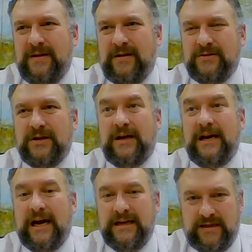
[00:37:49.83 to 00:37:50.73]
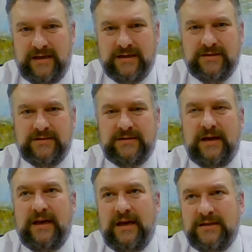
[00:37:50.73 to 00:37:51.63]
Or John 19, I should
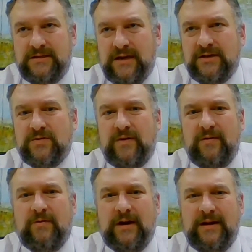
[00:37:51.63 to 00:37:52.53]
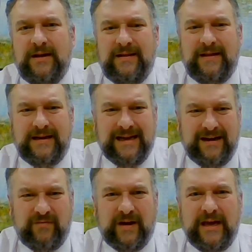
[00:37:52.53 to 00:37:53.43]
say, and John 21. That kind
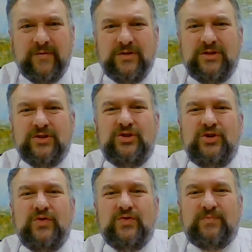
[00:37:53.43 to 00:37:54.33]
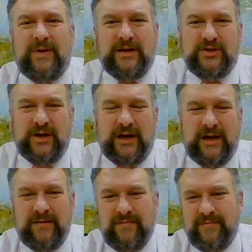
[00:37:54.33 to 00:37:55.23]
of language is used by
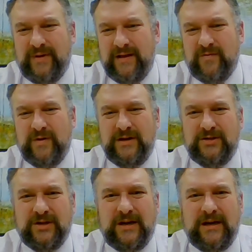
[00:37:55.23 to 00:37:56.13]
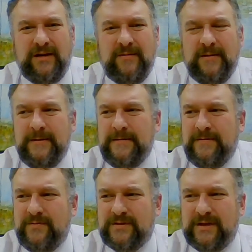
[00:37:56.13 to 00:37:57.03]
John. And by the way, John
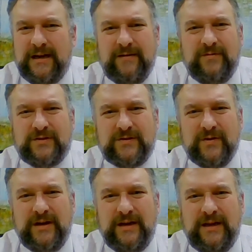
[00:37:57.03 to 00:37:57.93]
was kind of discreet.